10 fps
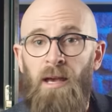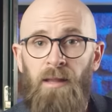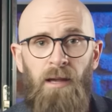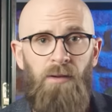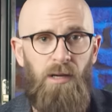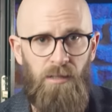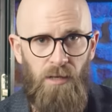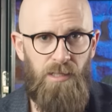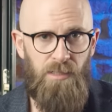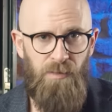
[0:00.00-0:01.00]
there are
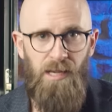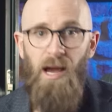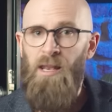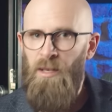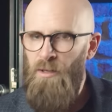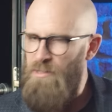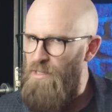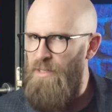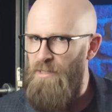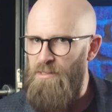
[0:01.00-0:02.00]
going to be a lot
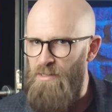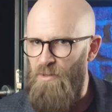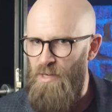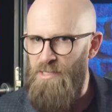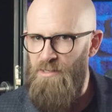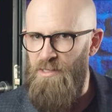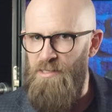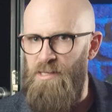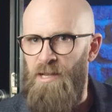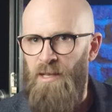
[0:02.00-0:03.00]
of unanswered
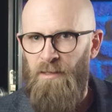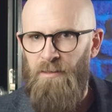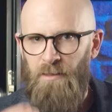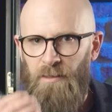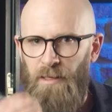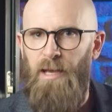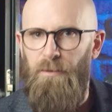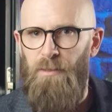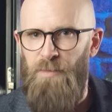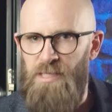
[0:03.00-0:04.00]
questions that
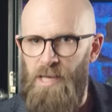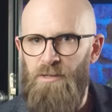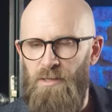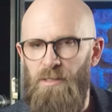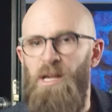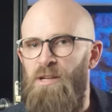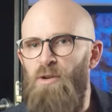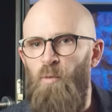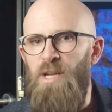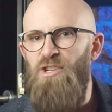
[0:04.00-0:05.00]
have the potential
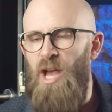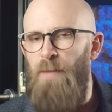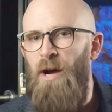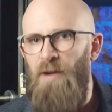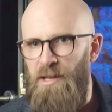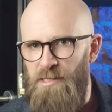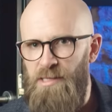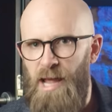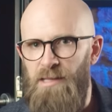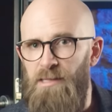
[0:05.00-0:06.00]
to reshape our
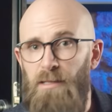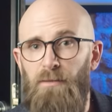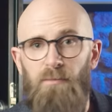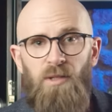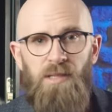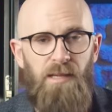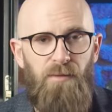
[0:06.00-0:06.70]
understanding of modern